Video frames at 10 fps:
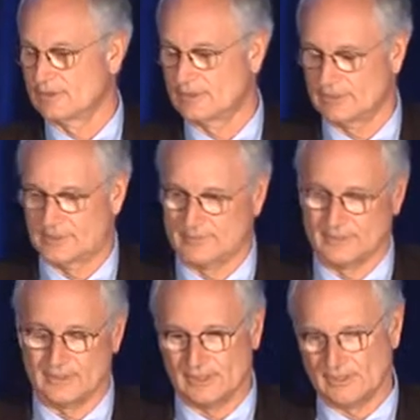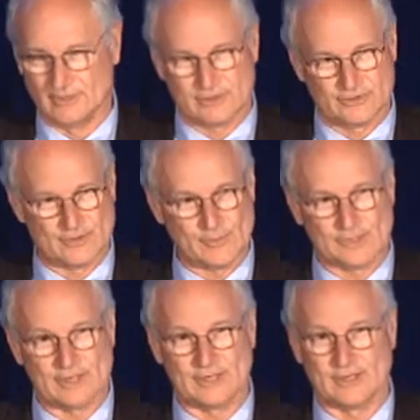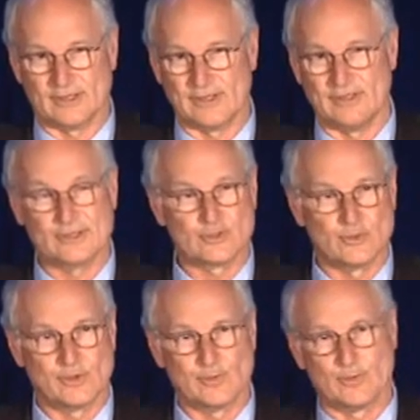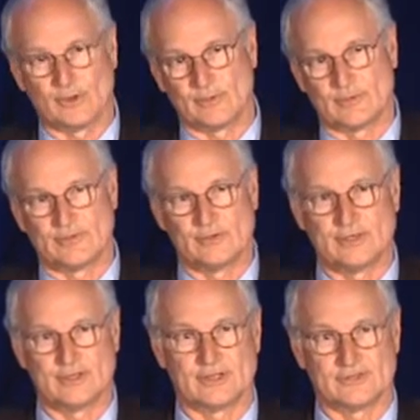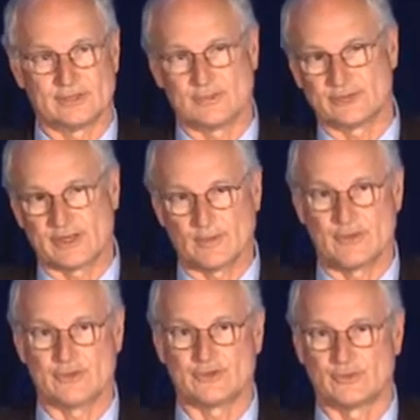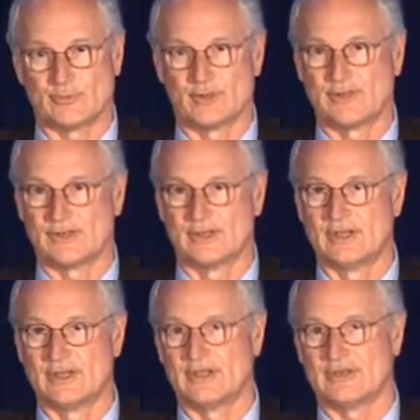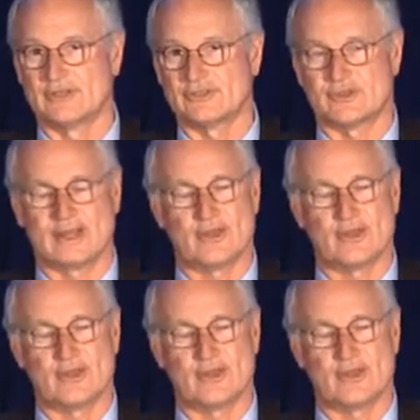and then something like NISQIP, refuting that some skip measures may be unnecessary.